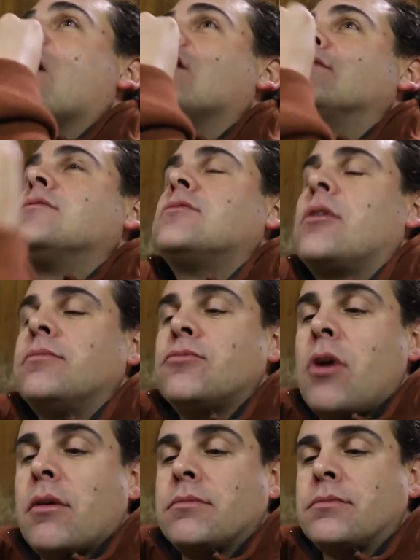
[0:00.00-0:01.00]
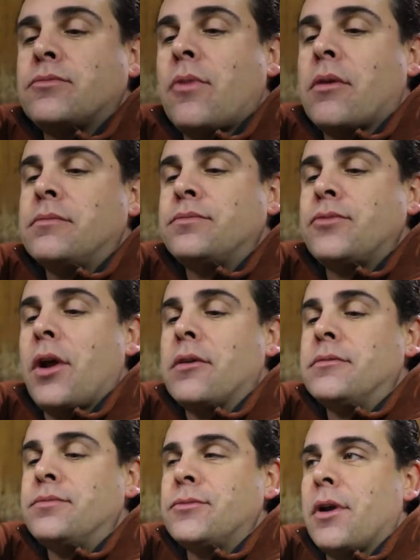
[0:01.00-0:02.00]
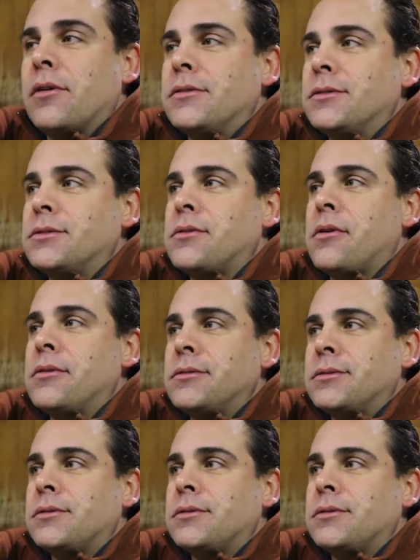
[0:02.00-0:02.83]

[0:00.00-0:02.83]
think it tastes a little bit like grape nuts. You can get the sweetness.